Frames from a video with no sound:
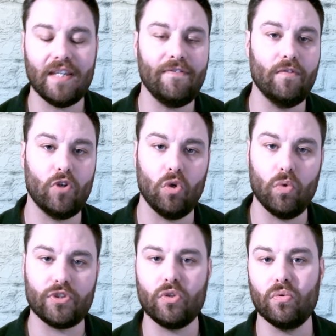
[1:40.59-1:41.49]
if you've got
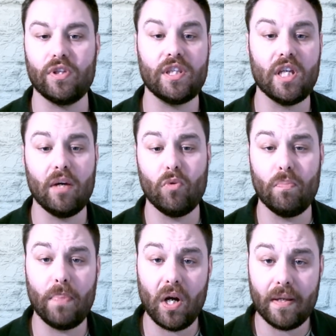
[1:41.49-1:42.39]
what's called thermal
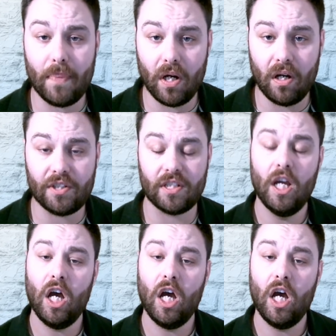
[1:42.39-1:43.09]
bypass